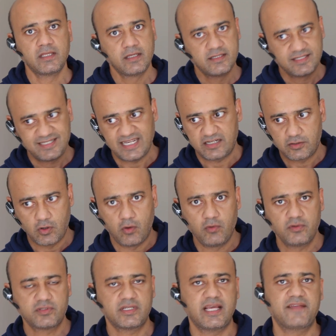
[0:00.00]
set
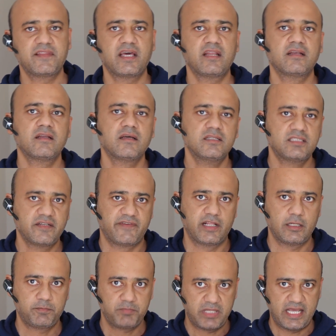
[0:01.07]
goals, and then
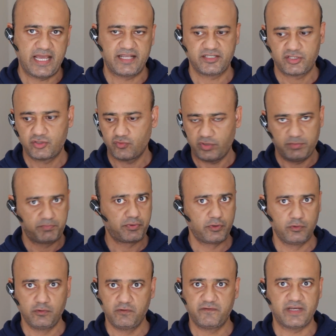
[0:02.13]
develop plans to
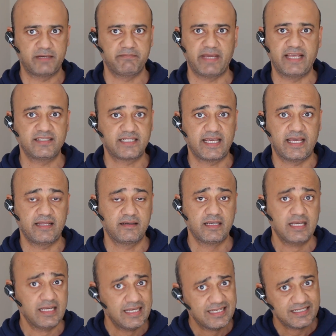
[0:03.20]
improve and maintain
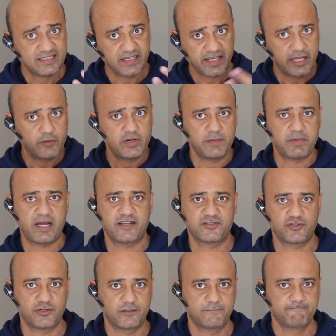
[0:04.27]
security
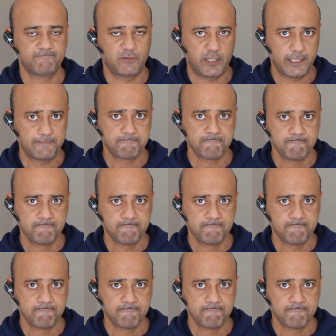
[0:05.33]
posture, right?